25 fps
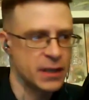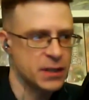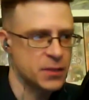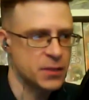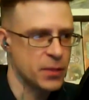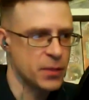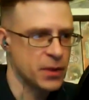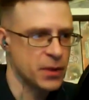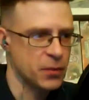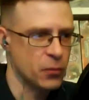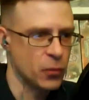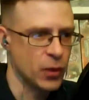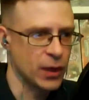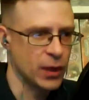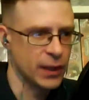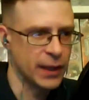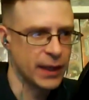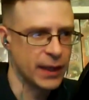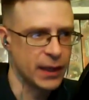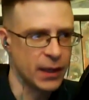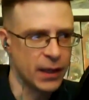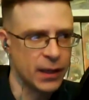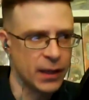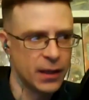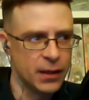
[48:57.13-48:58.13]
been
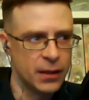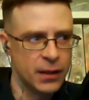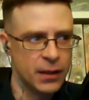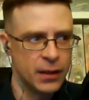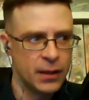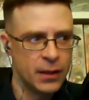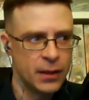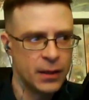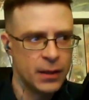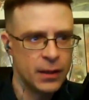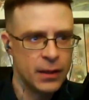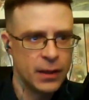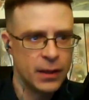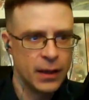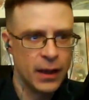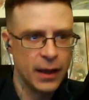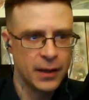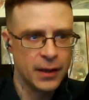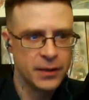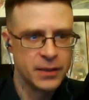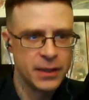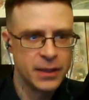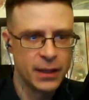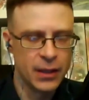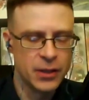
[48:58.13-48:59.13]
really
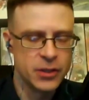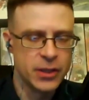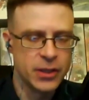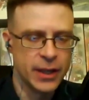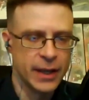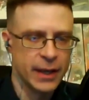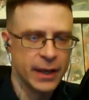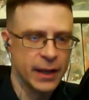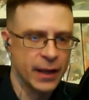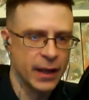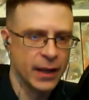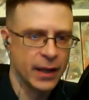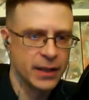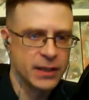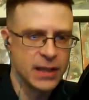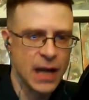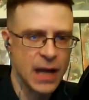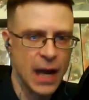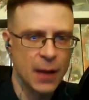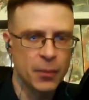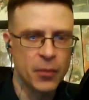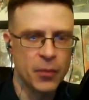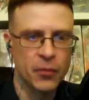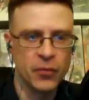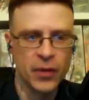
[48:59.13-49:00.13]
diligent and on
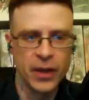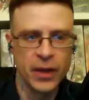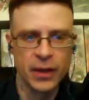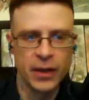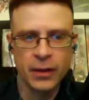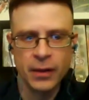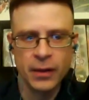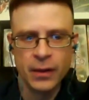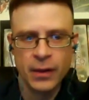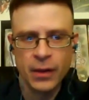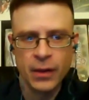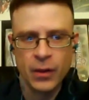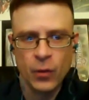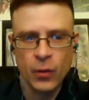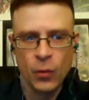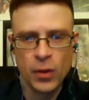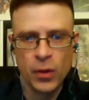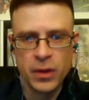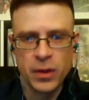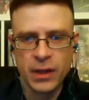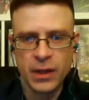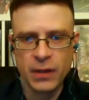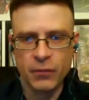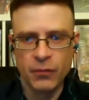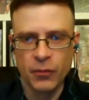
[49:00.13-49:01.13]
top of it
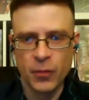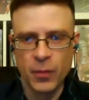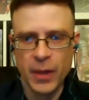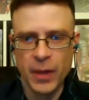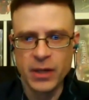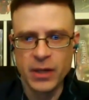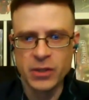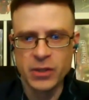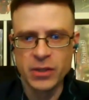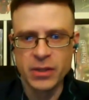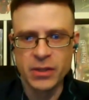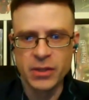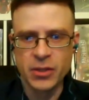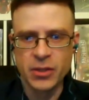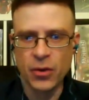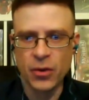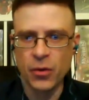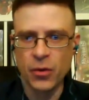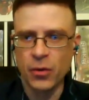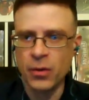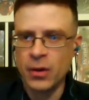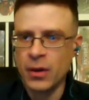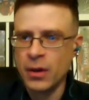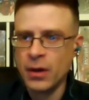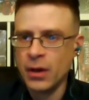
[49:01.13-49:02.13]
with the information.
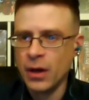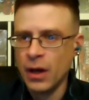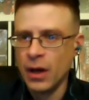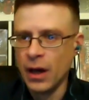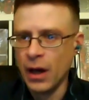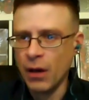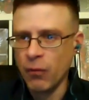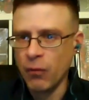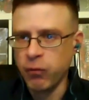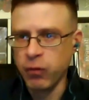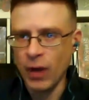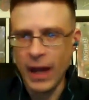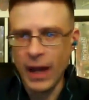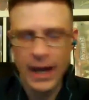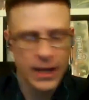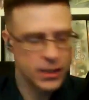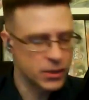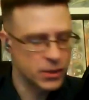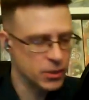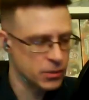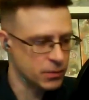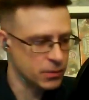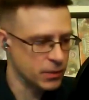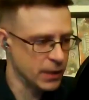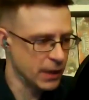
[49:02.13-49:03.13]
So
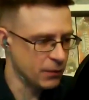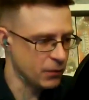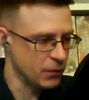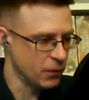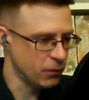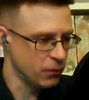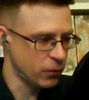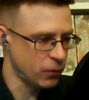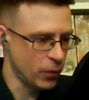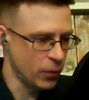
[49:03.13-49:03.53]
Flash, you have the floor,